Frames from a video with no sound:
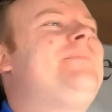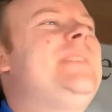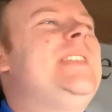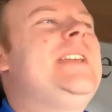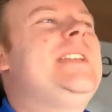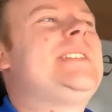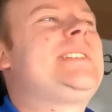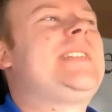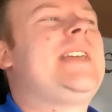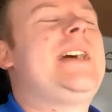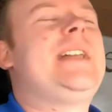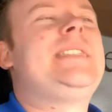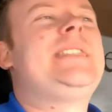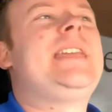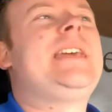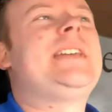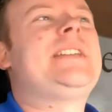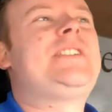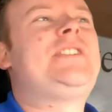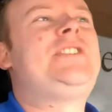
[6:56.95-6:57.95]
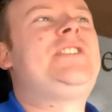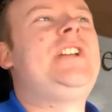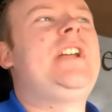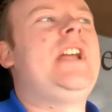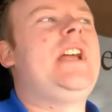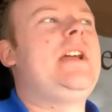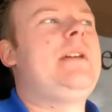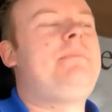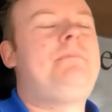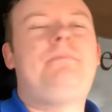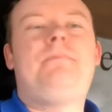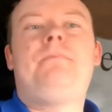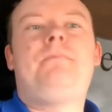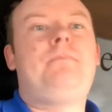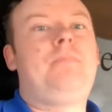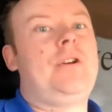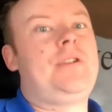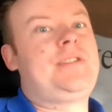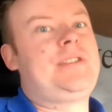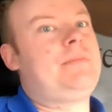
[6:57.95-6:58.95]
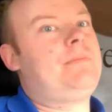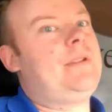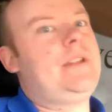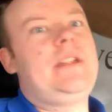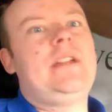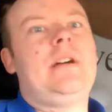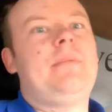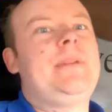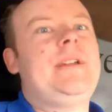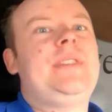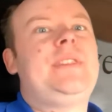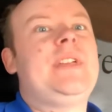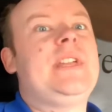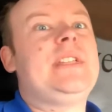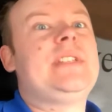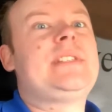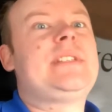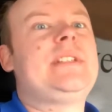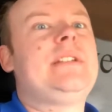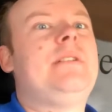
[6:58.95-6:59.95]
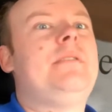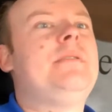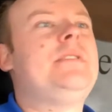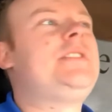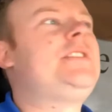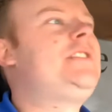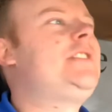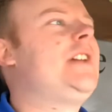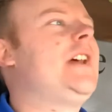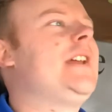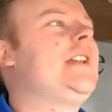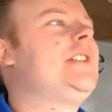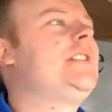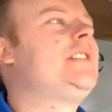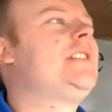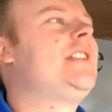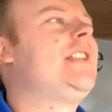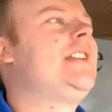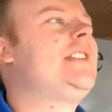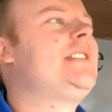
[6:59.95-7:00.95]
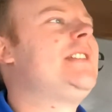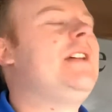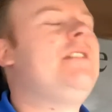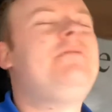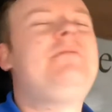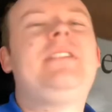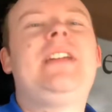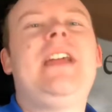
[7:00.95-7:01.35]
Is that next year, possibly, I mean, things can always change and there's no